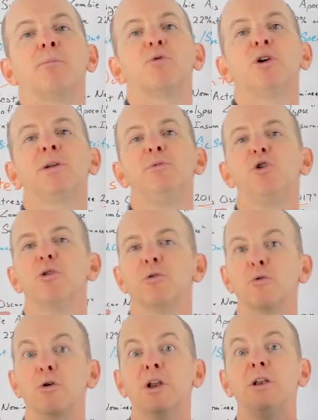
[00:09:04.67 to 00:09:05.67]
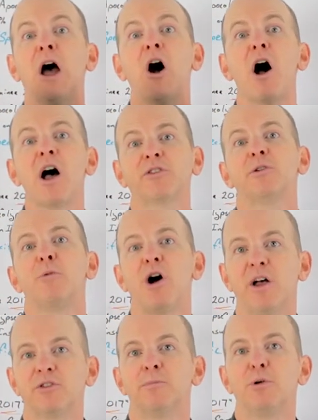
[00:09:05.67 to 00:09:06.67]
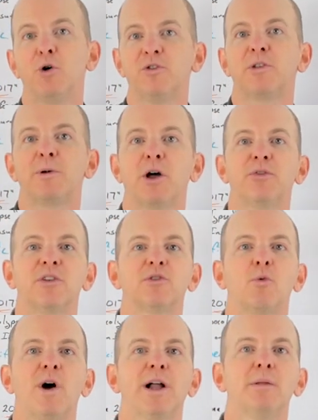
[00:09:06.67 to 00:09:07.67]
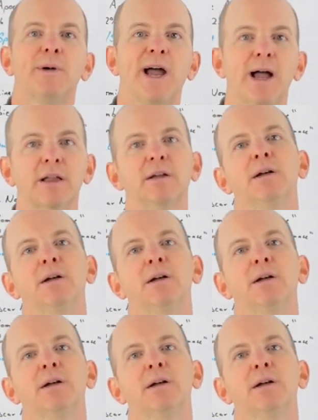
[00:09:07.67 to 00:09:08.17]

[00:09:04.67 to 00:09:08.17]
Britney Muller wrote an awesome, awesome post about this a while back